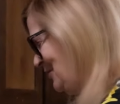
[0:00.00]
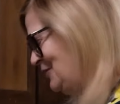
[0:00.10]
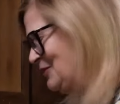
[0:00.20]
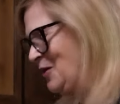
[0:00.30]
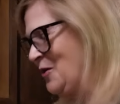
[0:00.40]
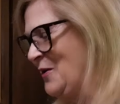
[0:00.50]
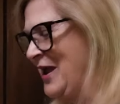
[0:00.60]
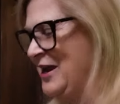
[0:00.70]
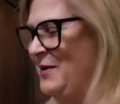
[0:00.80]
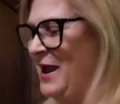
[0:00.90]
So
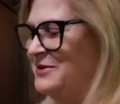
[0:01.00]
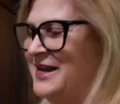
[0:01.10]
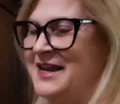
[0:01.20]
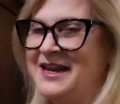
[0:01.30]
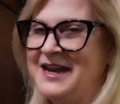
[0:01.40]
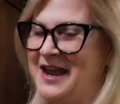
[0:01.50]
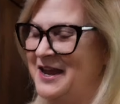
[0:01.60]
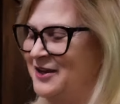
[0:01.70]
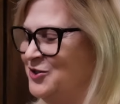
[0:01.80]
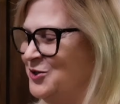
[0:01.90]
anyway, I'm taking
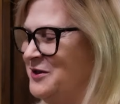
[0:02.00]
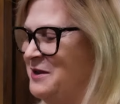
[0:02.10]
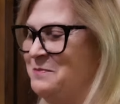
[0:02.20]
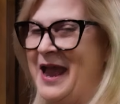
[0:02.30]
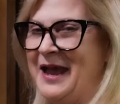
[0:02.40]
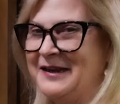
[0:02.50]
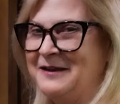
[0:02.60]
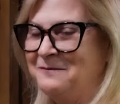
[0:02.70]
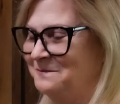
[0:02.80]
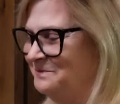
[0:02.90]
a turkey patty.